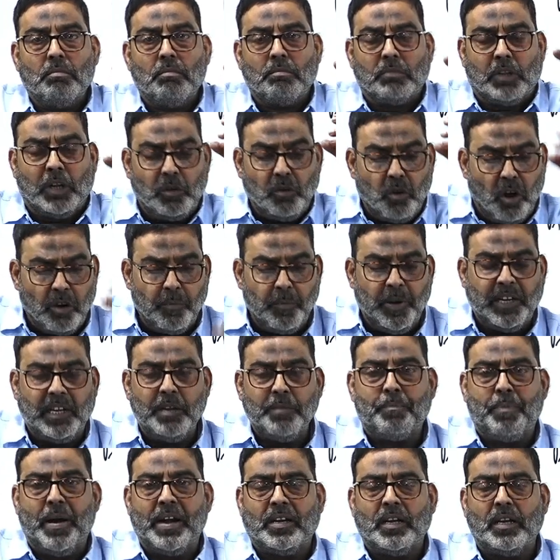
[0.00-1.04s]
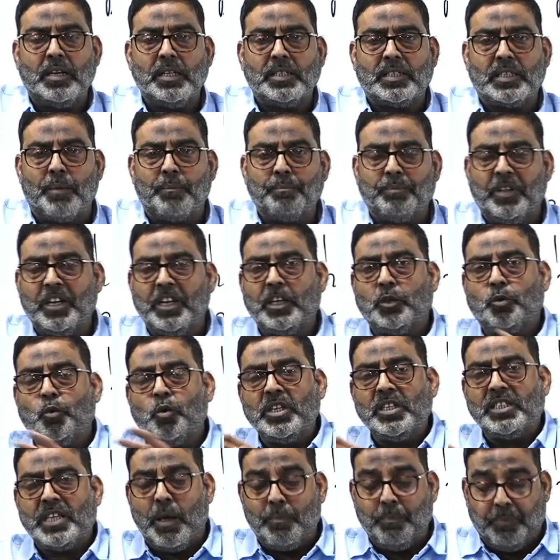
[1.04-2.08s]
The normative pattern is something,
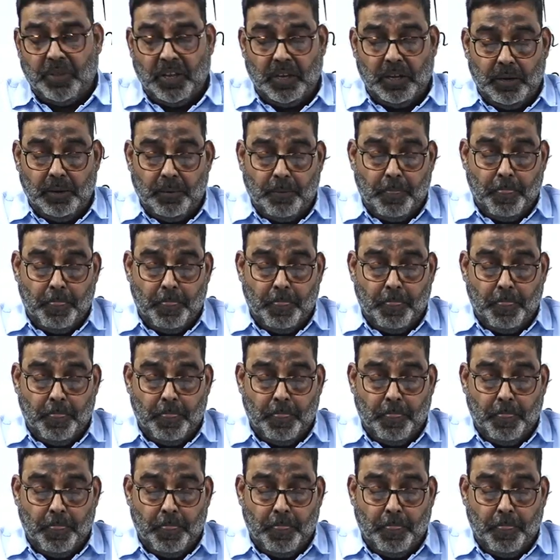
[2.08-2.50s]
doing something.